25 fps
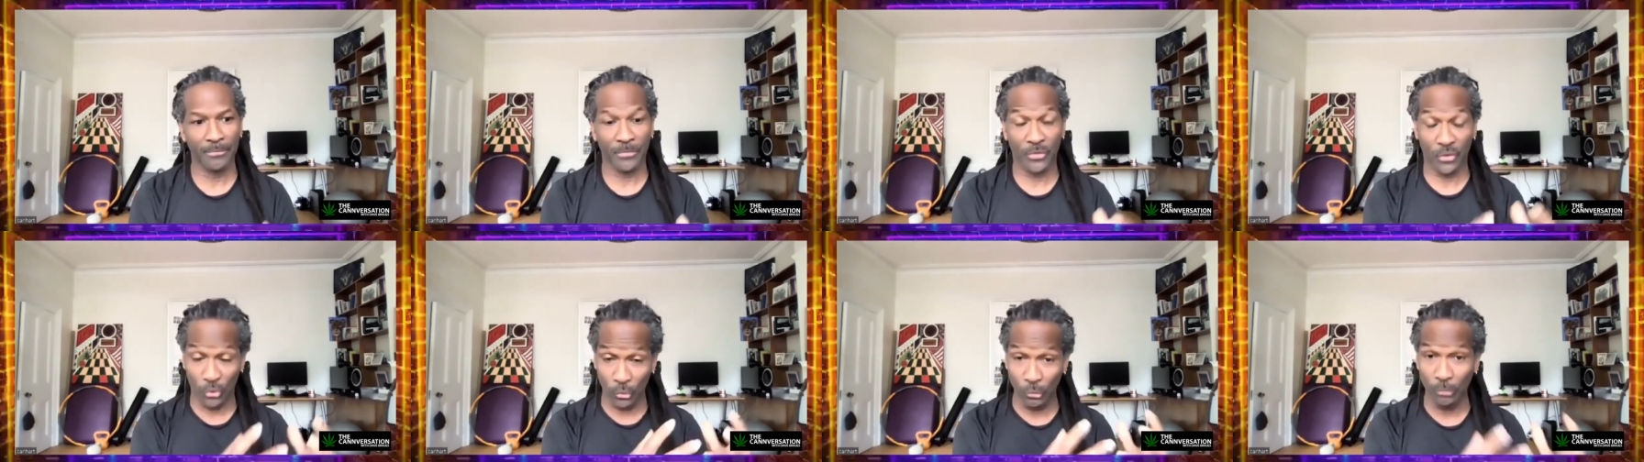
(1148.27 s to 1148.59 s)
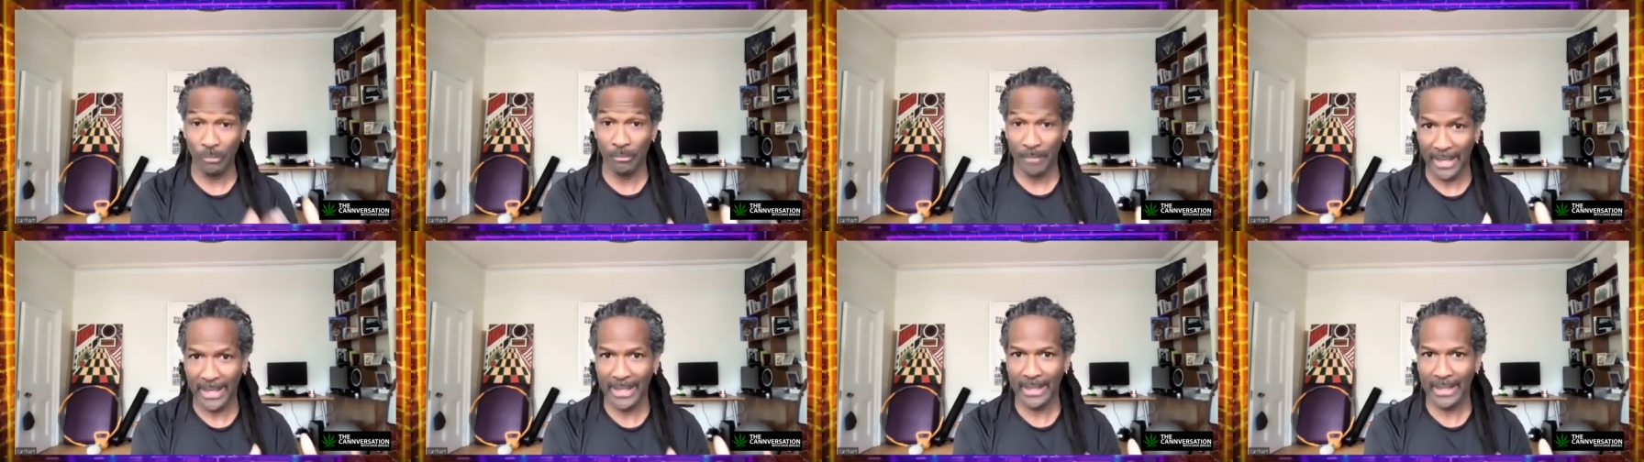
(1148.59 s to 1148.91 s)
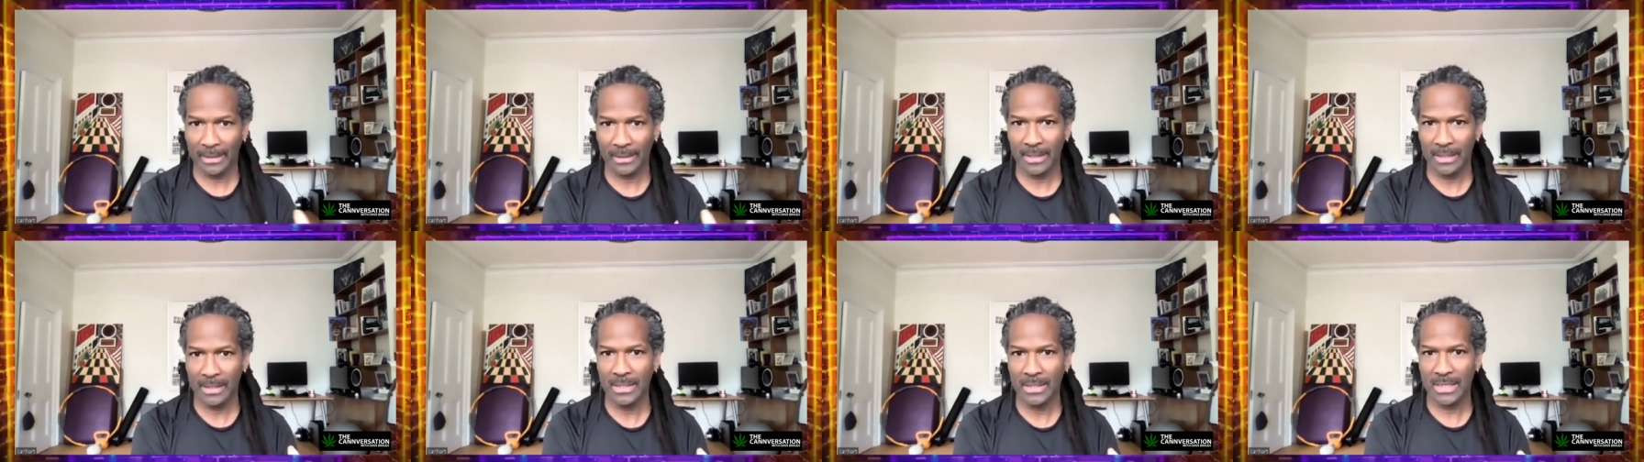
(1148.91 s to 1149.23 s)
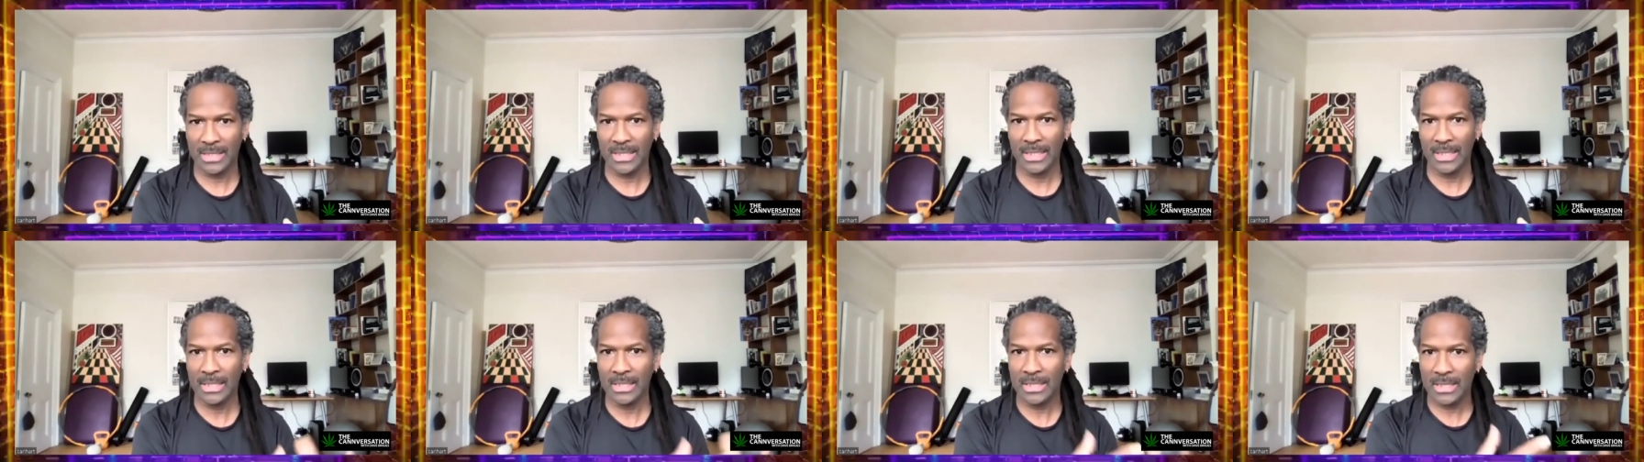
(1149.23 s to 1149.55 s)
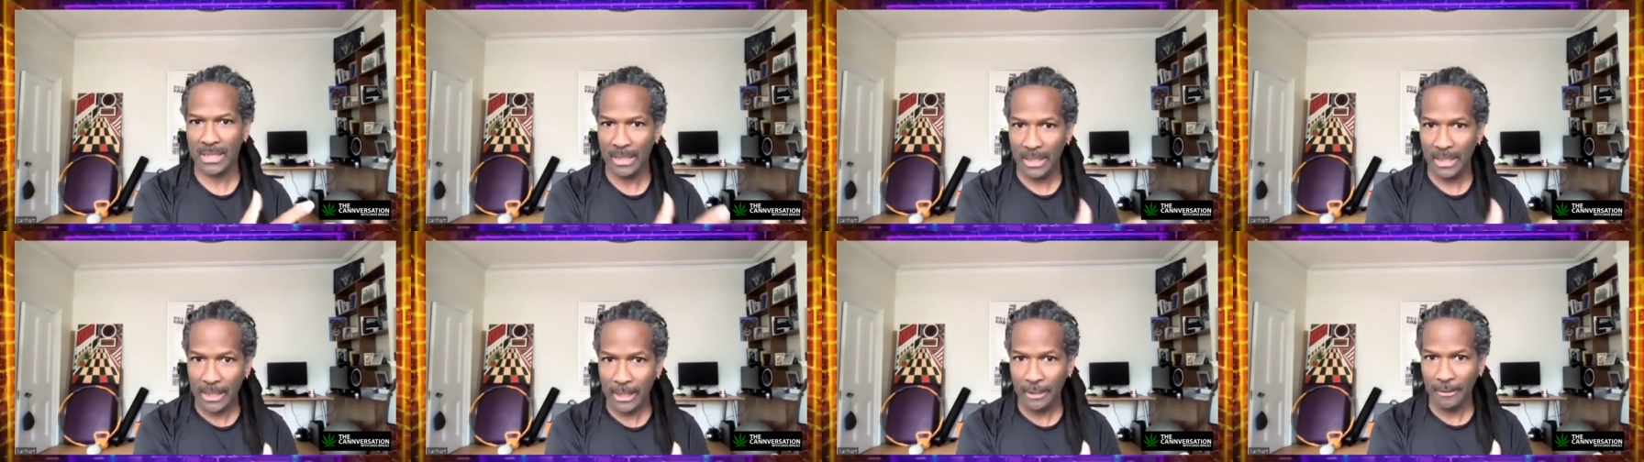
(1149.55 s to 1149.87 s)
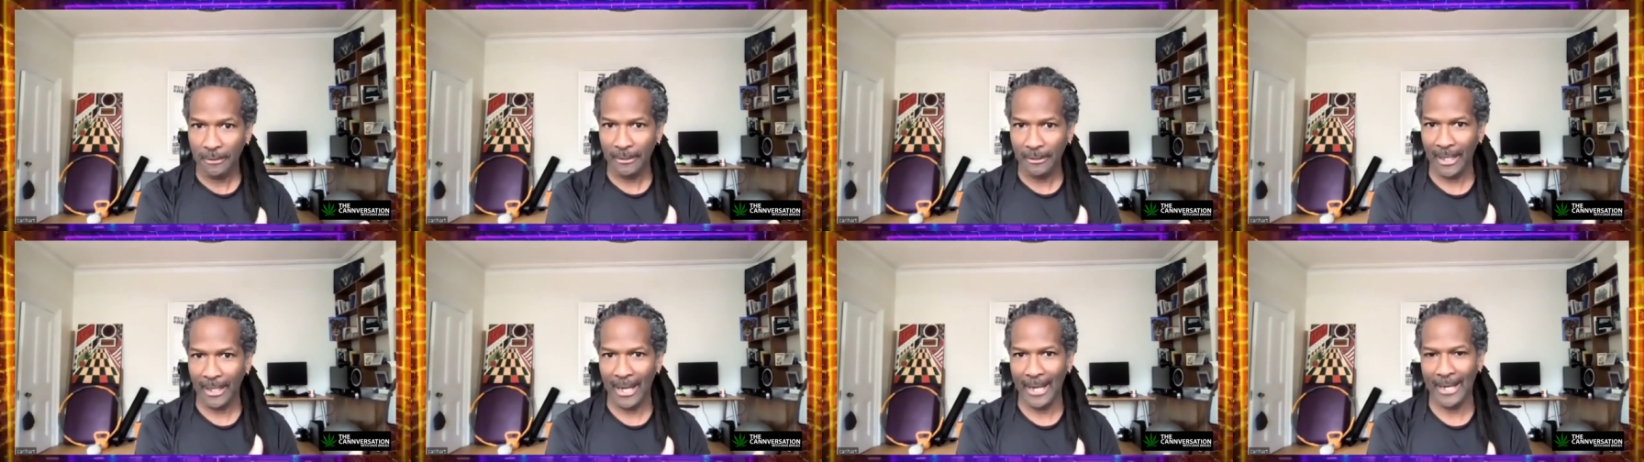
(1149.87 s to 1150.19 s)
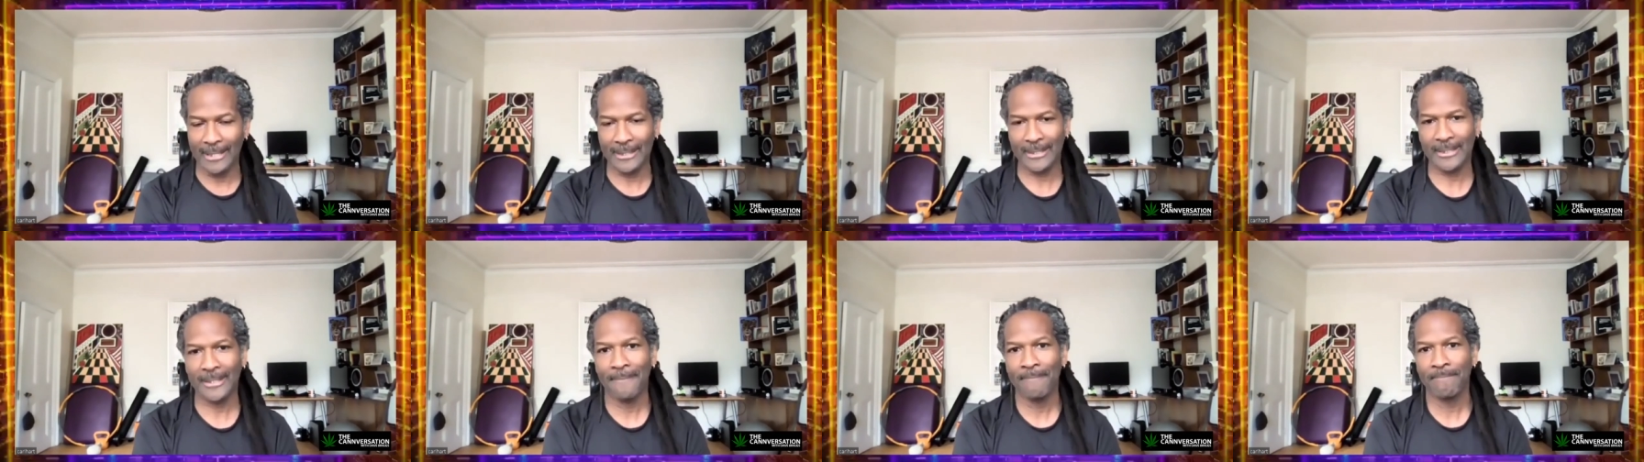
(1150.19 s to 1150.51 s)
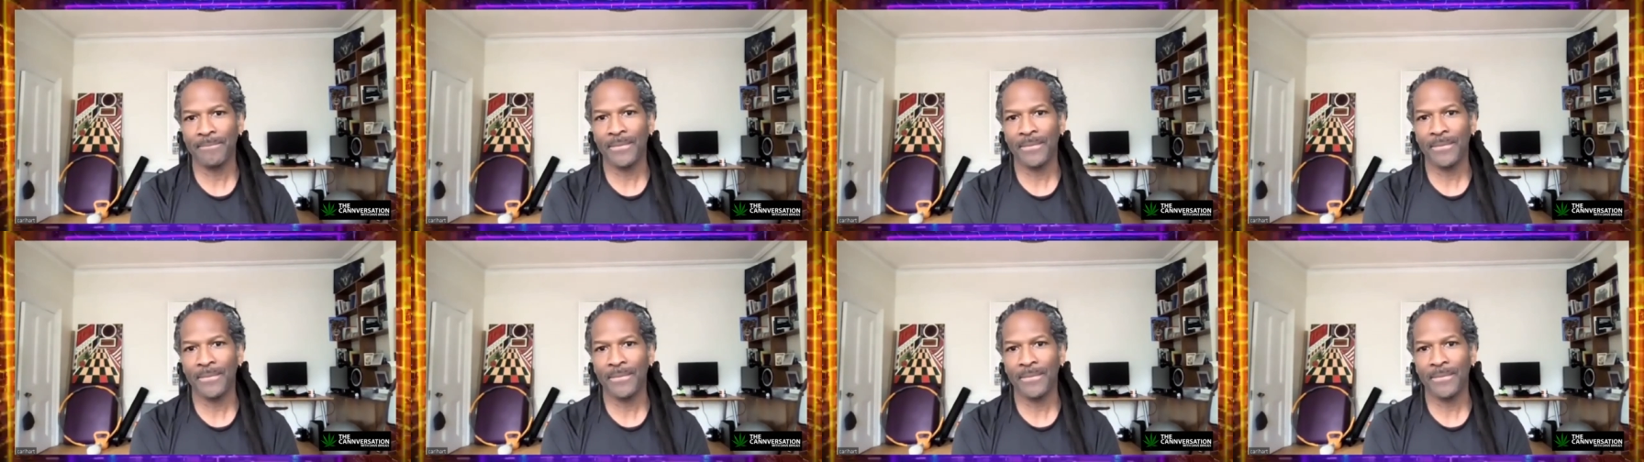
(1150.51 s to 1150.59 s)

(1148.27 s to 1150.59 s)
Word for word: to make these things legalized.